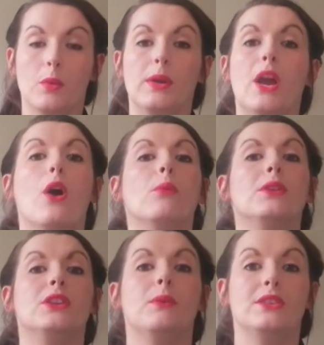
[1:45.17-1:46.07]
We hope
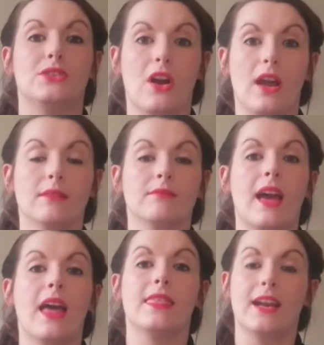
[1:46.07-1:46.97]
that you enjoy
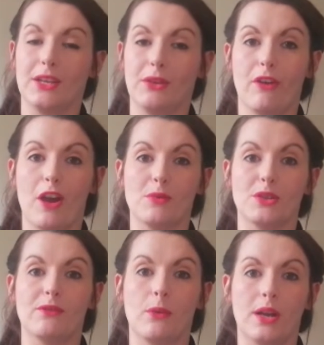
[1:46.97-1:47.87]
and thank you very
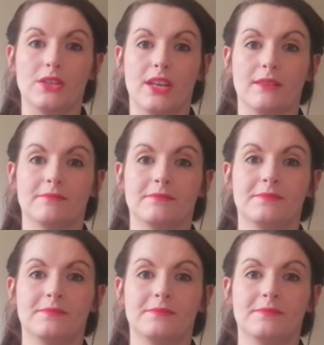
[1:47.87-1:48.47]
much for watching.